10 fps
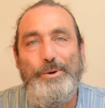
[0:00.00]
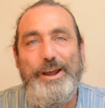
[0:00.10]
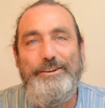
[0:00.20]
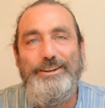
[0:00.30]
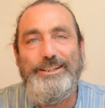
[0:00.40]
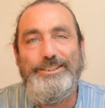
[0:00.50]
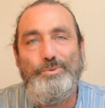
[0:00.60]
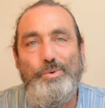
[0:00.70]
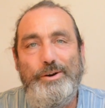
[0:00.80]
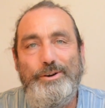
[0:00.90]

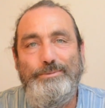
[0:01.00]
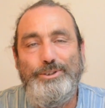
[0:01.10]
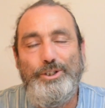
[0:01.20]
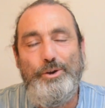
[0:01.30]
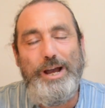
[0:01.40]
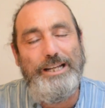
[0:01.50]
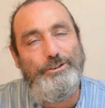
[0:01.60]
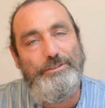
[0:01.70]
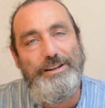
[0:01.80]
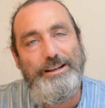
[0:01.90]
Aquarius, welcome to your
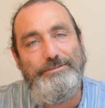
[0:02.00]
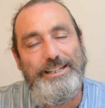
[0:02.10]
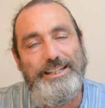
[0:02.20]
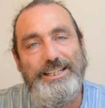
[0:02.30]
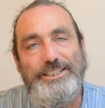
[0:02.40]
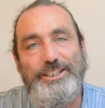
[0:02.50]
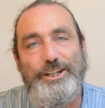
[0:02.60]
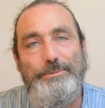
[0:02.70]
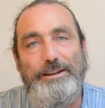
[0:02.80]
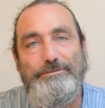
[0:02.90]
Astroflower reading. This is
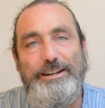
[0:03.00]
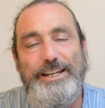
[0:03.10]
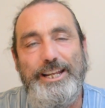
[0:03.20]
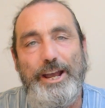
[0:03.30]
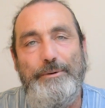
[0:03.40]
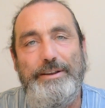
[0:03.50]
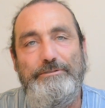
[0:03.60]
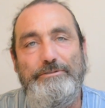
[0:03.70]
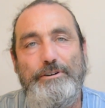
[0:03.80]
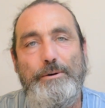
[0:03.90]
going to be a reading going
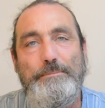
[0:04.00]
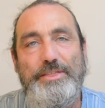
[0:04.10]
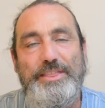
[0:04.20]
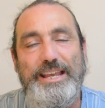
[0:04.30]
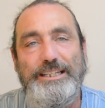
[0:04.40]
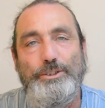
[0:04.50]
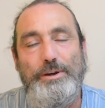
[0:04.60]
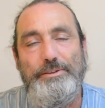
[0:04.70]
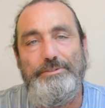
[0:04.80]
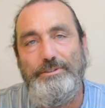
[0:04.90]
from the
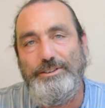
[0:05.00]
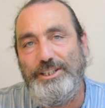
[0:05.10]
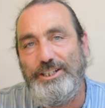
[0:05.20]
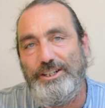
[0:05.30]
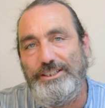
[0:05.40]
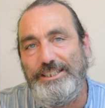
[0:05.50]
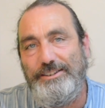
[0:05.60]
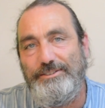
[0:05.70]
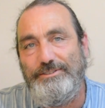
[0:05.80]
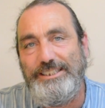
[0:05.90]
12th through to the
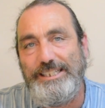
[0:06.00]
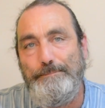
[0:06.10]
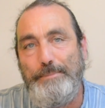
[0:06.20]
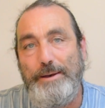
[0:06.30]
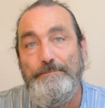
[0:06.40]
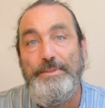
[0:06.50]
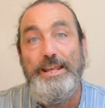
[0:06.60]
19th of December.